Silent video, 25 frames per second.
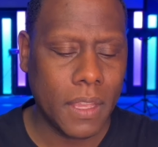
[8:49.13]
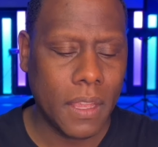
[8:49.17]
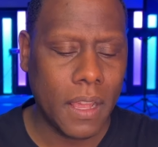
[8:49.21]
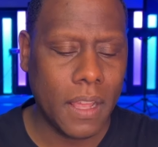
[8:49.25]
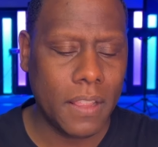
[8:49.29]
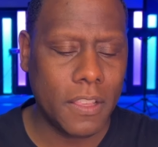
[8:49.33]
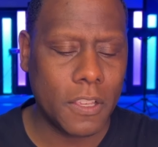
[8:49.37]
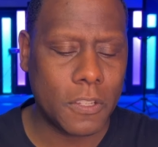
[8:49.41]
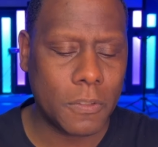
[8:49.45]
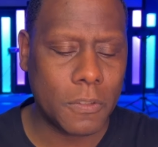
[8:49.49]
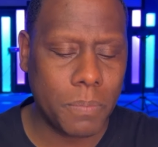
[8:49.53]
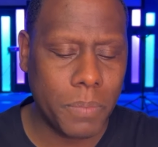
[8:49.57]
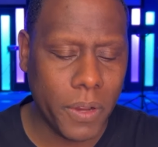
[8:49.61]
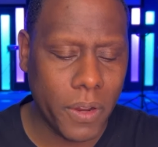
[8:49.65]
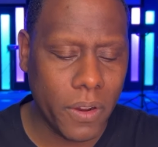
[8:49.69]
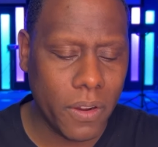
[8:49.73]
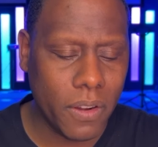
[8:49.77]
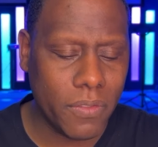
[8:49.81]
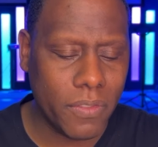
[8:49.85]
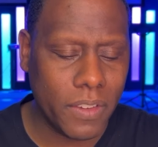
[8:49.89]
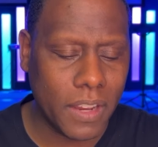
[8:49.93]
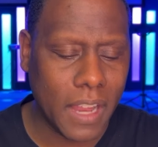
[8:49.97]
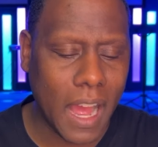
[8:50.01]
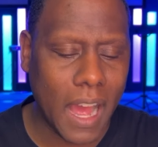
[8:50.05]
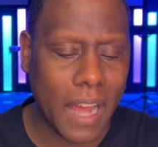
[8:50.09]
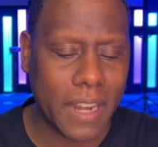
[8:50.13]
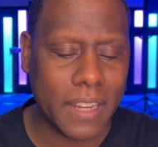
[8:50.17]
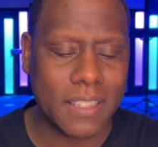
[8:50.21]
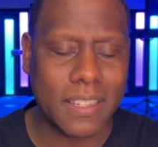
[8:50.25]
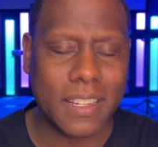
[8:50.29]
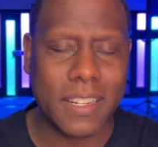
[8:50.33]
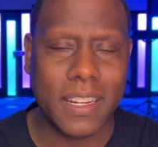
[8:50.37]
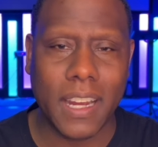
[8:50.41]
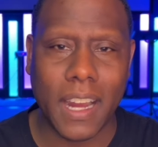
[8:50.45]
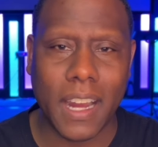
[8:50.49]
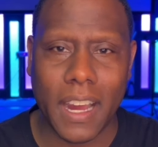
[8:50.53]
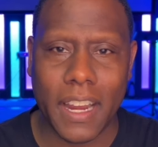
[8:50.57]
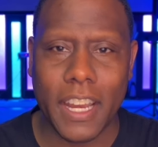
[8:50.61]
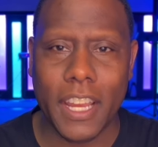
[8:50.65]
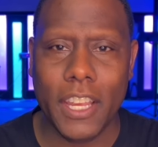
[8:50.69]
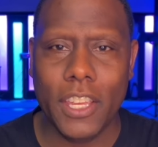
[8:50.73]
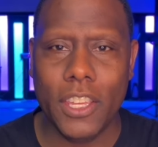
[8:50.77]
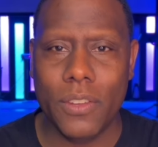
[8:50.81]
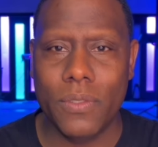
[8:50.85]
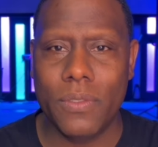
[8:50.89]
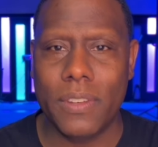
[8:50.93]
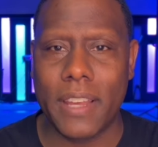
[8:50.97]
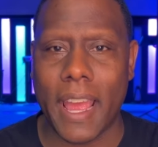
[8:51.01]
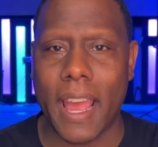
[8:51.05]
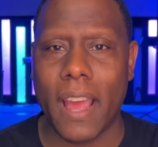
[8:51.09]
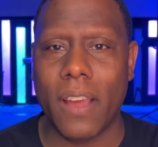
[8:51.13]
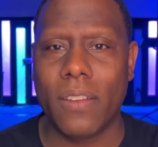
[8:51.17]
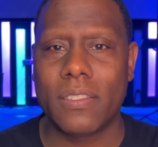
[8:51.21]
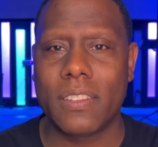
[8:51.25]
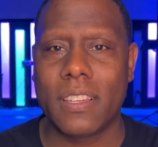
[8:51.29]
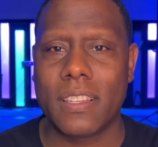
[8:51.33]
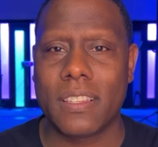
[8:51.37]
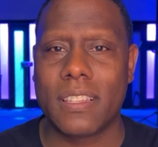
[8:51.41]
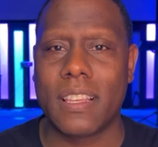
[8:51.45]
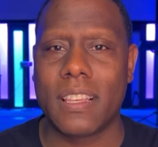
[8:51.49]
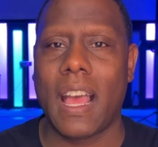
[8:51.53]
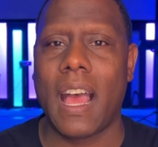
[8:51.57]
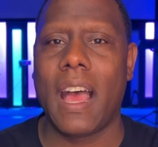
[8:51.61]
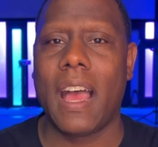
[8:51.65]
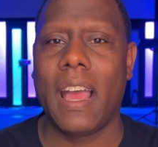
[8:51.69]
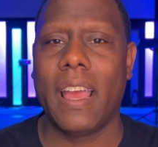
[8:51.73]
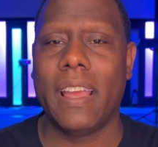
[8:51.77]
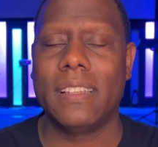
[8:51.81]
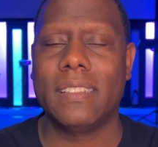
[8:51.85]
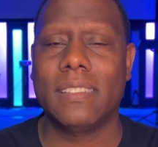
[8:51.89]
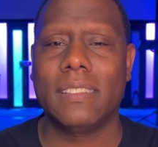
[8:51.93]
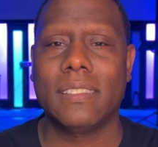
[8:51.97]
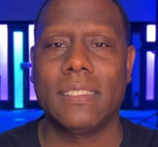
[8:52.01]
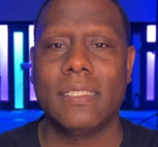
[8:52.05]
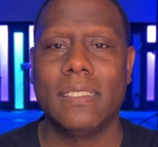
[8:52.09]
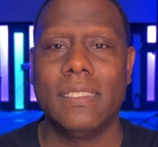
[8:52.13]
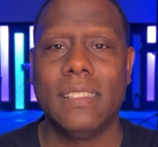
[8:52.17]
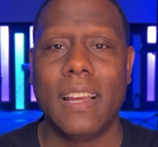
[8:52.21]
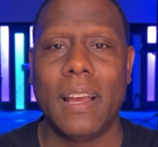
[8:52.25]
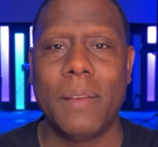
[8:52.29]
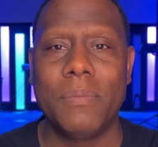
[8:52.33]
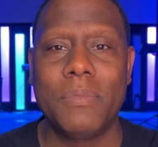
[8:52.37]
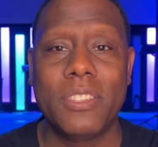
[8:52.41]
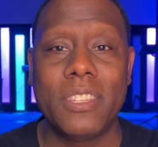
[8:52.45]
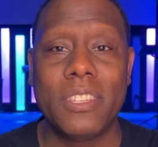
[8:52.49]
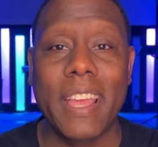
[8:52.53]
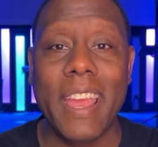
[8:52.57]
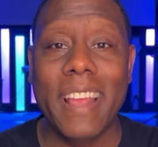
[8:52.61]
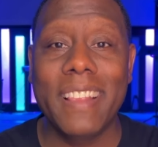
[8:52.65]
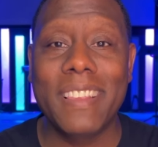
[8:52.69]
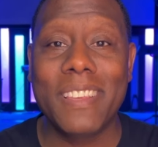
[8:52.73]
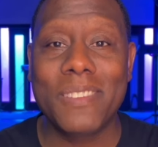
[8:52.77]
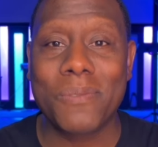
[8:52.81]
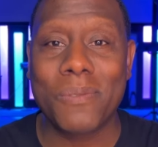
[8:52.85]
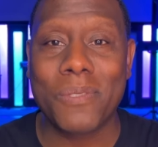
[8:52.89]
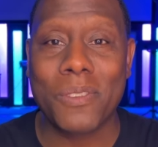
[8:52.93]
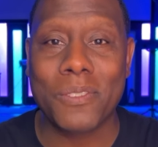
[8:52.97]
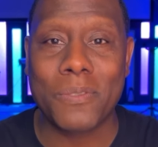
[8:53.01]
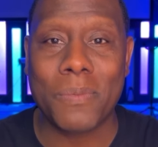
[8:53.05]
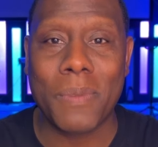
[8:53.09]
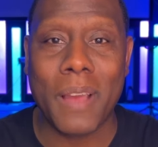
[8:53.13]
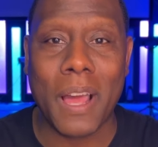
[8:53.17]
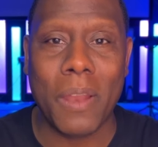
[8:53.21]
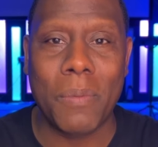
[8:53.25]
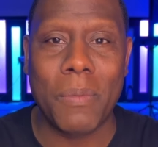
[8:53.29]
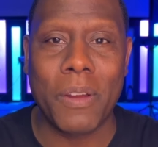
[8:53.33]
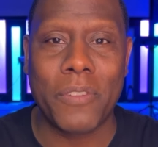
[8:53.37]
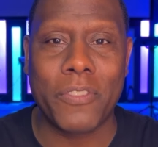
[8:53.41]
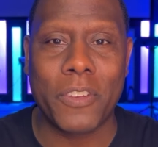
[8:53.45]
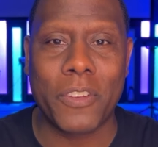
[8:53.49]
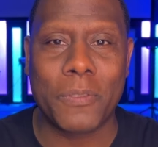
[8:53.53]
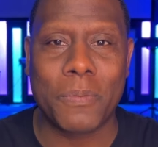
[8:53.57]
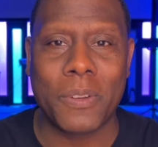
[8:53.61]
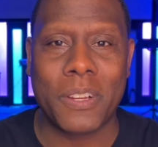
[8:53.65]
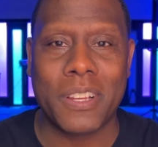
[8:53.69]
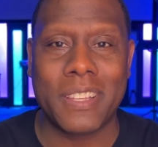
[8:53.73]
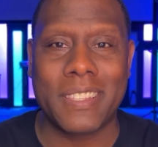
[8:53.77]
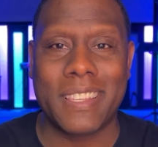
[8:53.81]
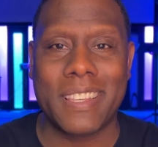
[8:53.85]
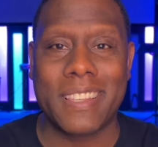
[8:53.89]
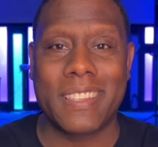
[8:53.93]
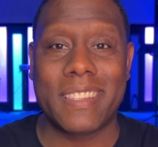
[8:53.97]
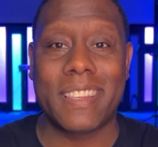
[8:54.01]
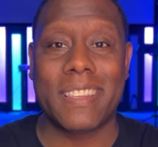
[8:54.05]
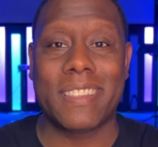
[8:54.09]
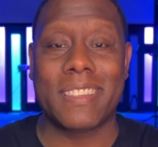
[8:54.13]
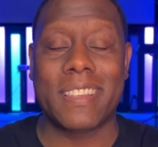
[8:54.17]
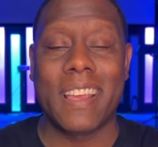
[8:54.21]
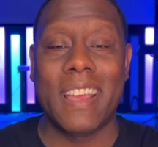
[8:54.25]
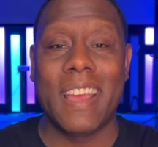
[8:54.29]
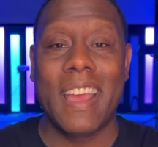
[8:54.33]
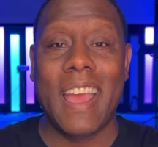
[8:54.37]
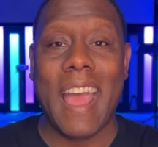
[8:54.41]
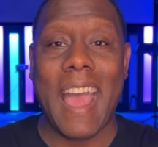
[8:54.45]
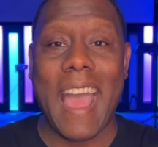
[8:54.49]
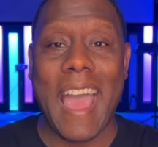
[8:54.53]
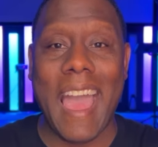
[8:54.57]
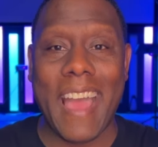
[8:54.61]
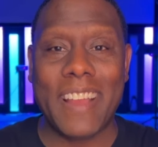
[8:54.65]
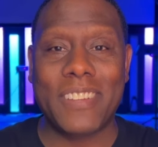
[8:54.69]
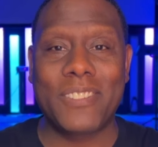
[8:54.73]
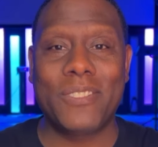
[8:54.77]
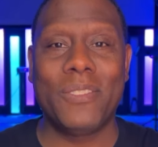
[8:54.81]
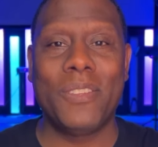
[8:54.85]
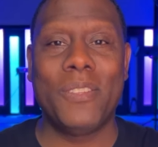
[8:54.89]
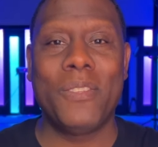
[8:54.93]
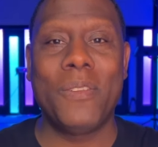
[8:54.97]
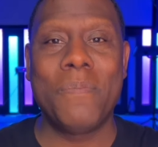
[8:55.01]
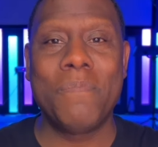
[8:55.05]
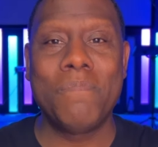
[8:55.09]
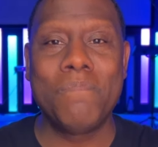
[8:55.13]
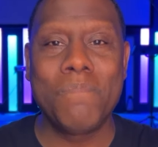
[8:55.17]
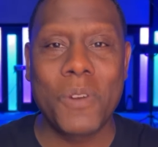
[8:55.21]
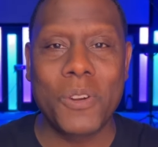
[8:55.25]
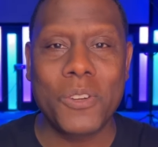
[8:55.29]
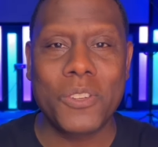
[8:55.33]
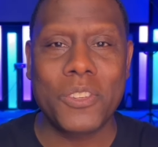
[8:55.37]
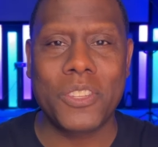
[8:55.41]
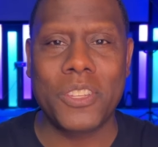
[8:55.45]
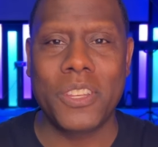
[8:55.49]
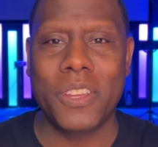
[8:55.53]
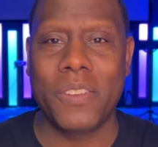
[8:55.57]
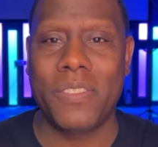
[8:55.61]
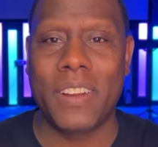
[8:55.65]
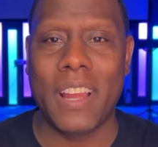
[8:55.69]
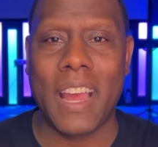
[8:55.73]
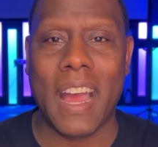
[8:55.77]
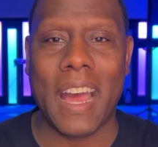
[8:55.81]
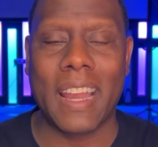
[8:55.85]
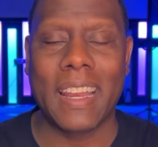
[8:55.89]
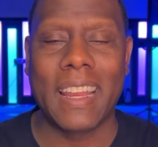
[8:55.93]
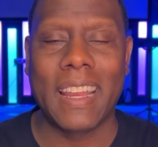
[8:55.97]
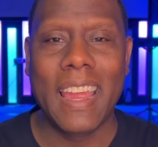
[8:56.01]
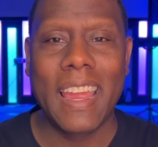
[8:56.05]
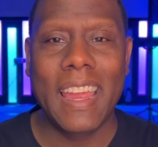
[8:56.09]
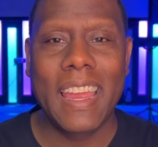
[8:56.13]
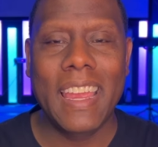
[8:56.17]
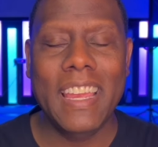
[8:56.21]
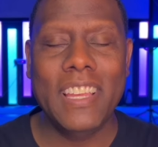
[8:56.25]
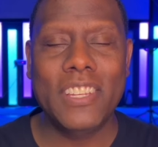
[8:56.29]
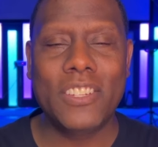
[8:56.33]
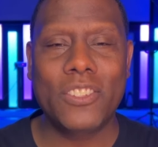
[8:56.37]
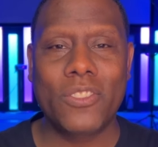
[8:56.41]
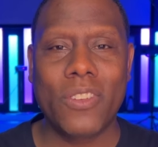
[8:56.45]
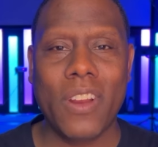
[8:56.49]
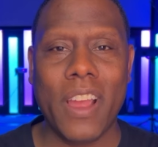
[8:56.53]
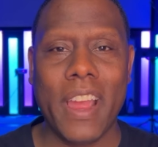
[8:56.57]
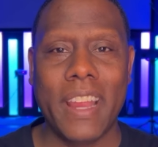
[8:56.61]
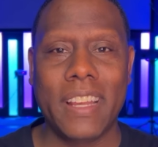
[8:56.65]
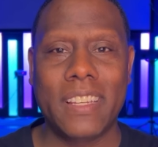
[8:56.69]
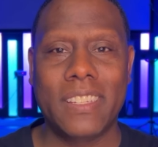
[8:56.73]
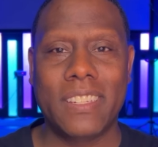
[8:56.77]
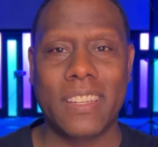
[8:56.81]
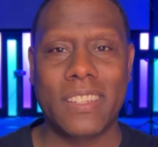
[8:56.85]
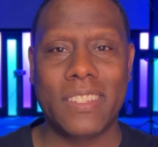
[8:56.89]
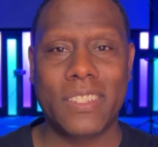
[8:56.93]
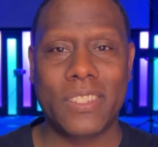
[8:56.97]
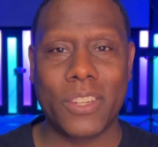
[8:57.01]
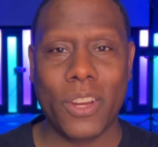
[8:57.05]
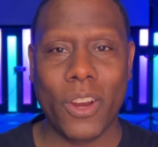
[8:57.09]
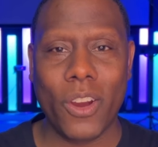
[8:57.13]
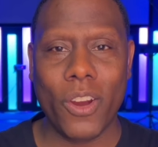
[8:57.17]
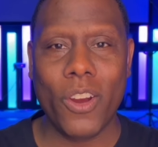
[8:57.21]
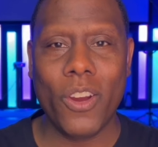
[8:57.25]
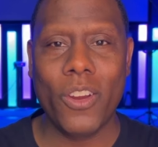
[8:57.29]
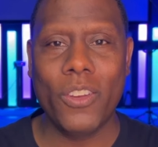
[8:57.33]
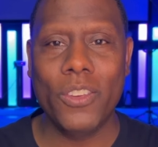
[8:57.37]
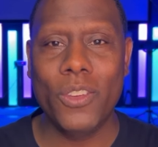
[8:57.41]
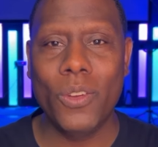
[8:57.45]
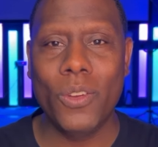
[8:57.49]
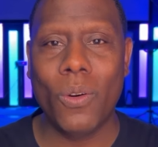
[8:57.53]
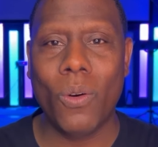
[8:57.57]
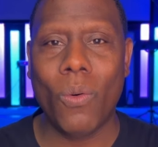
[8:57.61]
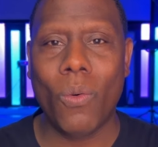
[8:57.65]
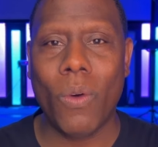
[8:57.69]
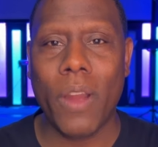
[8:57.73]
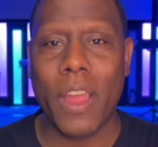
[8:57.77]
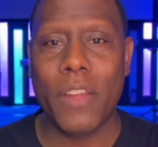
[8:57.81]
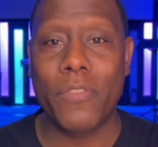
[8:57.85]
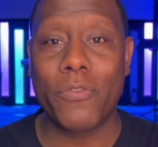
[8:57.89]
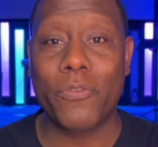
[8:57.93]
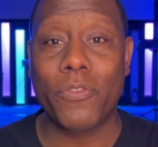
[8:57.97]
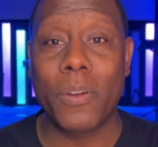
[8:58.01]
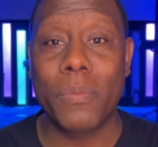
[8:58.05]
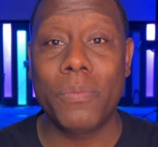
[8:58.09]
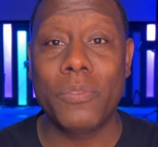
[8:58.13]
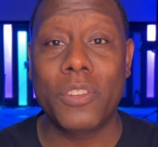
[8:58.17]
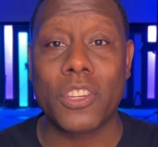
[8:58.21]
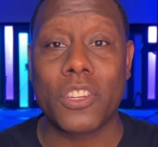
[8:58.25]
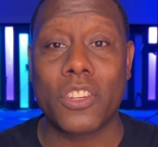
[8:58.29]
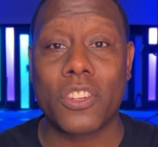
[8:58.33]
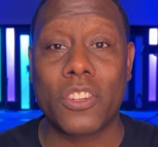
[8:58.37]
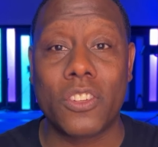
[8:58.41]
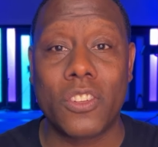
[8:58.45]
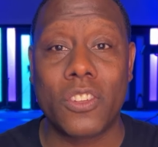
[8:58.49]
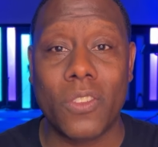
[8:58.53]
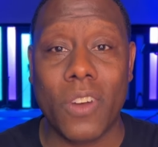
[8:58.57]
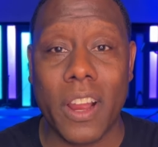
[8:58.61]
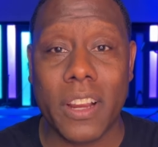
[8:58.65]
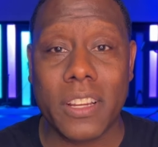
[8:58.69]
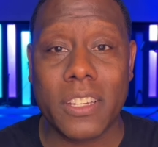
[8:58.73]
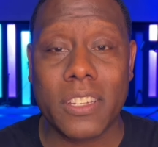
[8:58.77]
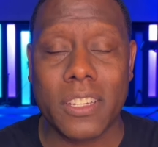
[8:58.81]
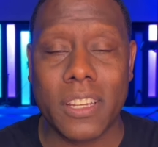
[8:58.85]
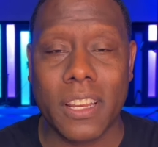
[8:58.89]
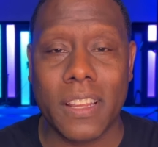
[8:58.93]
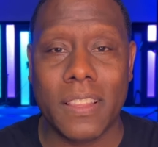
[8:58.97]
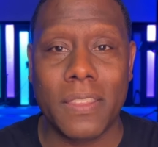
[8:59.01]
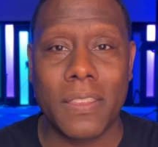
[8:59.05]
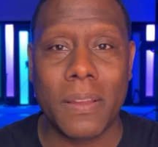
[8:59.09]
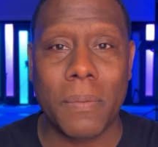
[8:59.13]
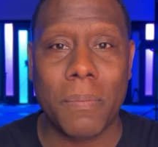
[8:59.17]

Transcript: And the Spirit of God is cutting you down to size. I'm saying this with a smile on my face because this is actually the mercy of God. He's trying to turn you away from destruction.